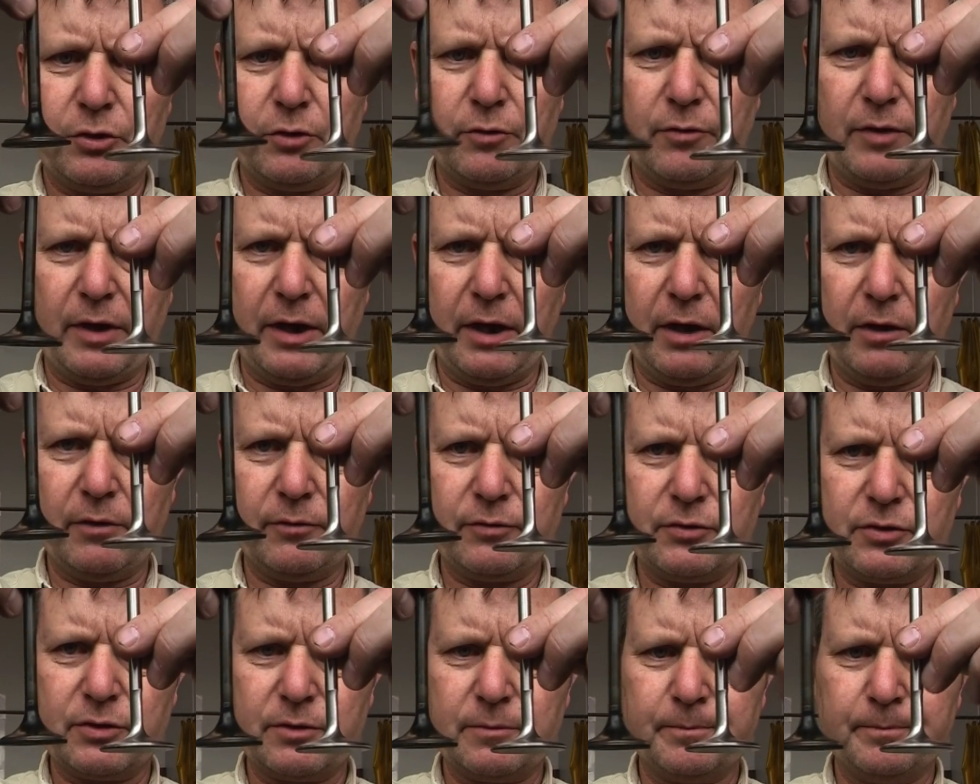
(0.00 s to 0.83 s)
and the
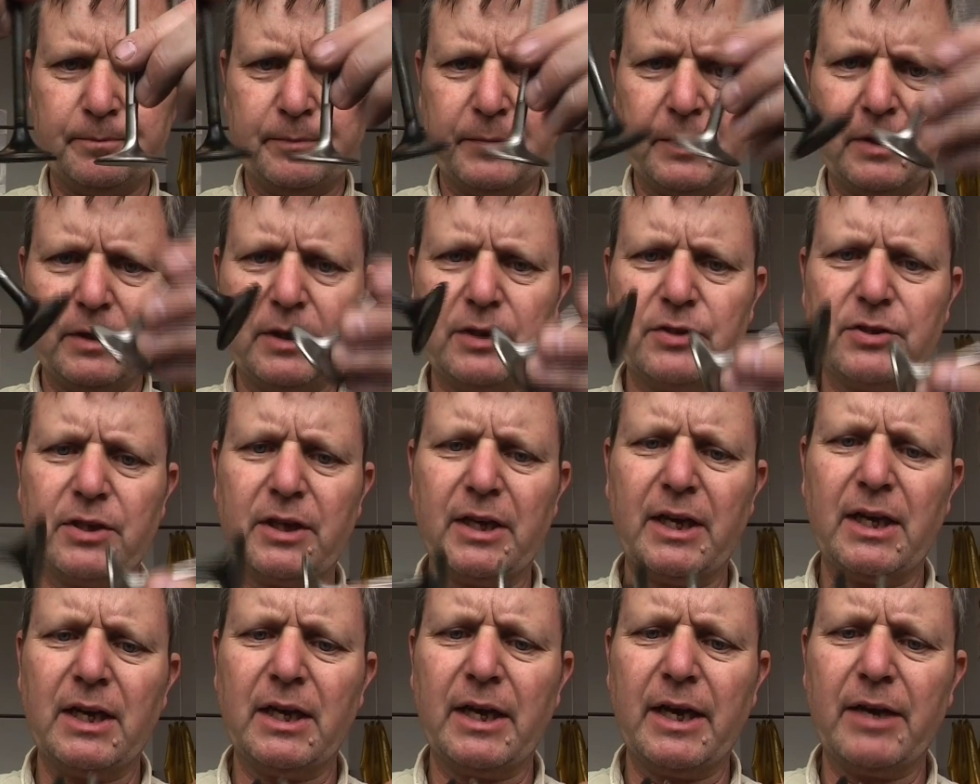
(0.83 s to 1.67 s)
whole head worked.
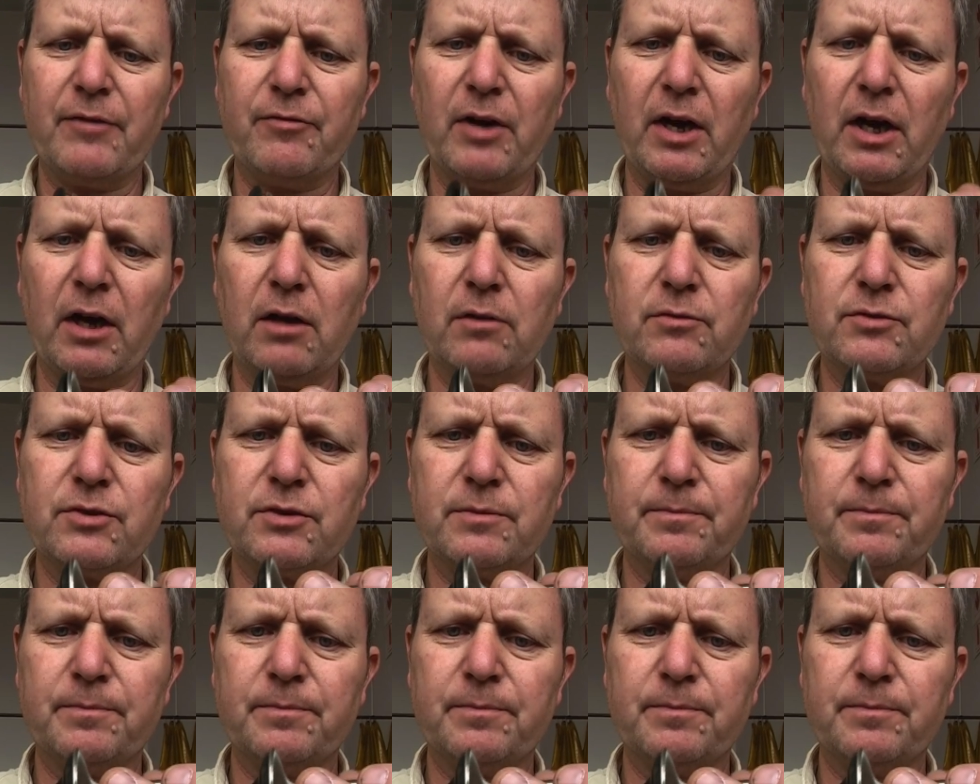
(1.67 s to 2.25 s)
So this thing